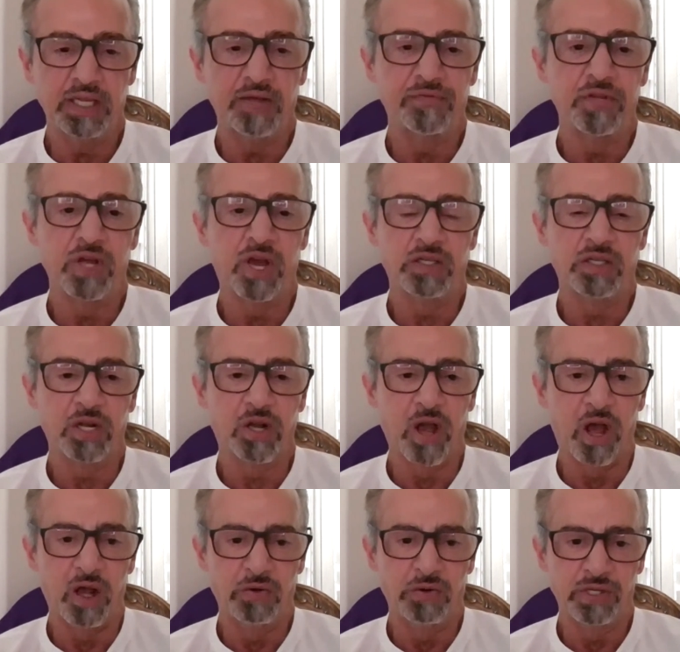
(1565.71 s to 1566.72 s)
I've talked to
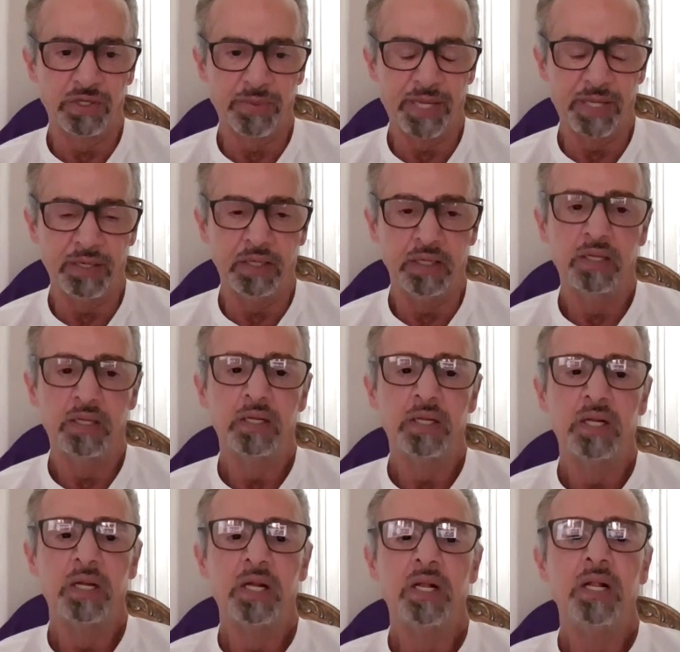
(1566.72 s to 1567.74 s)
congressmen.
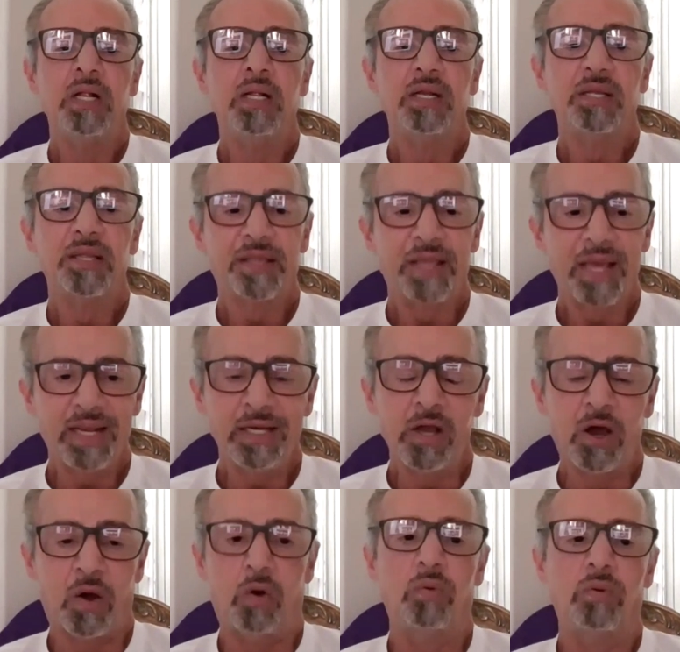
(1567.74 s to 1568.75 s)
They
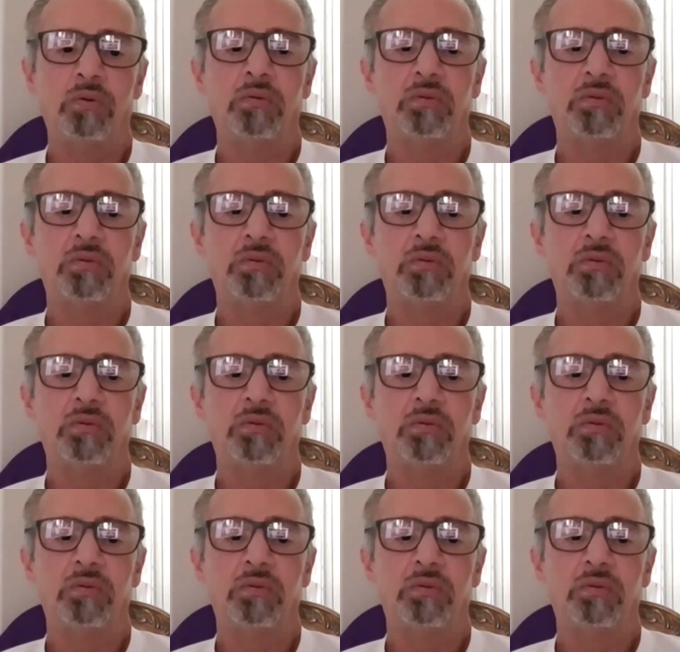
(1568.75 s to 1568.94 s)
know.